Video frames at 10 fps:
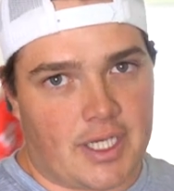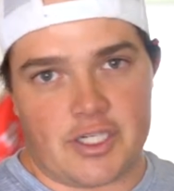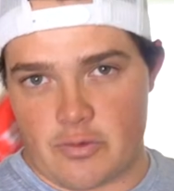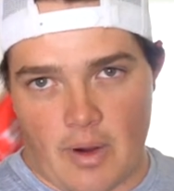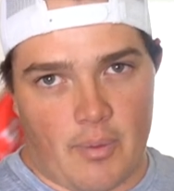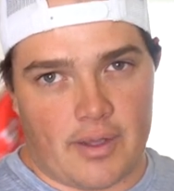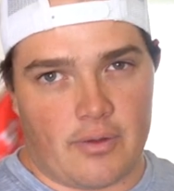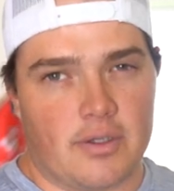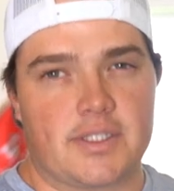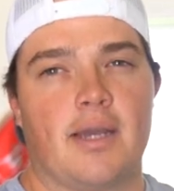I just wet weigh the
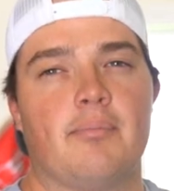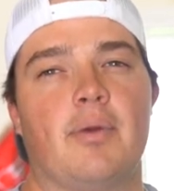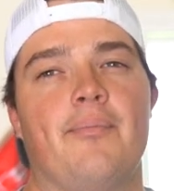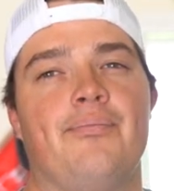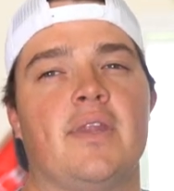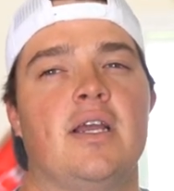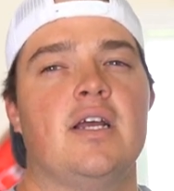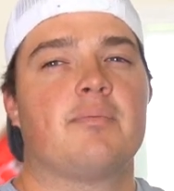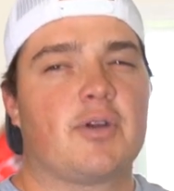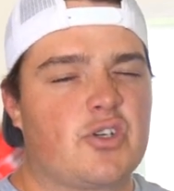whole time, but
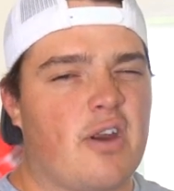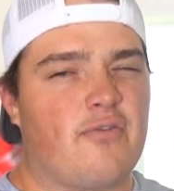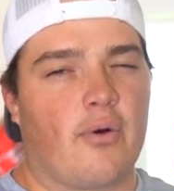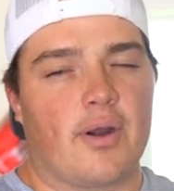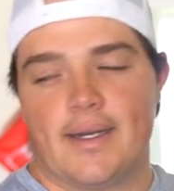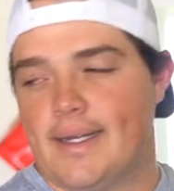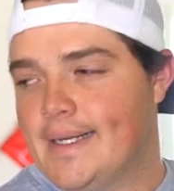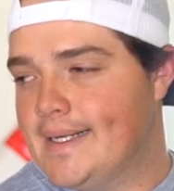pretty straightforward.